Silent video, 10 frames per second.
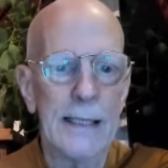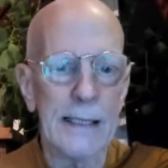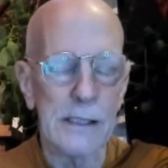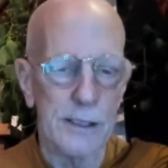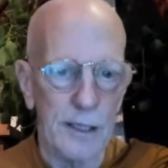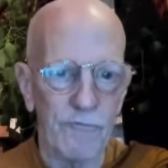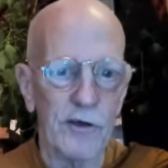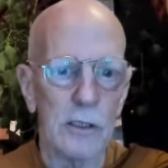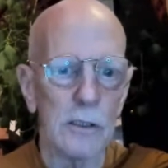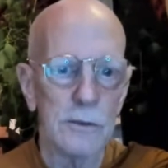it's
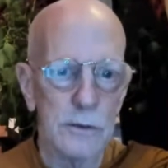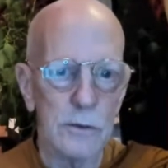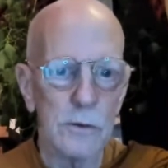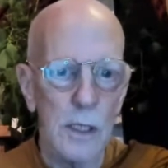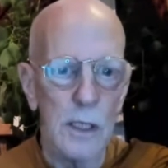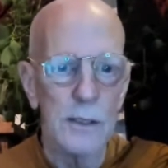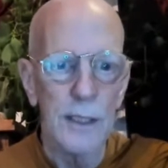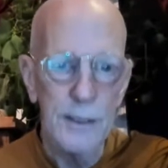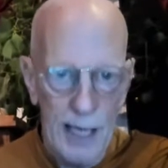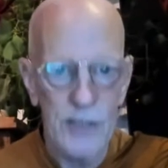difficult to
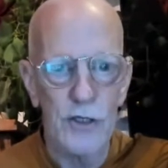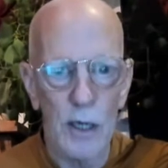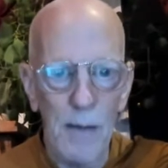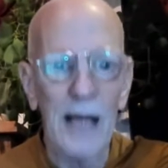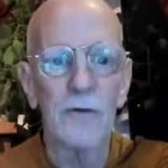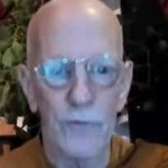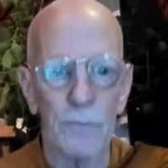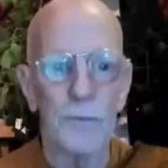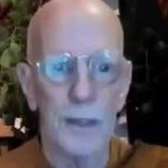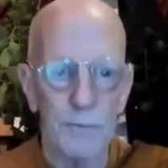detach our mind
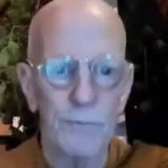from them.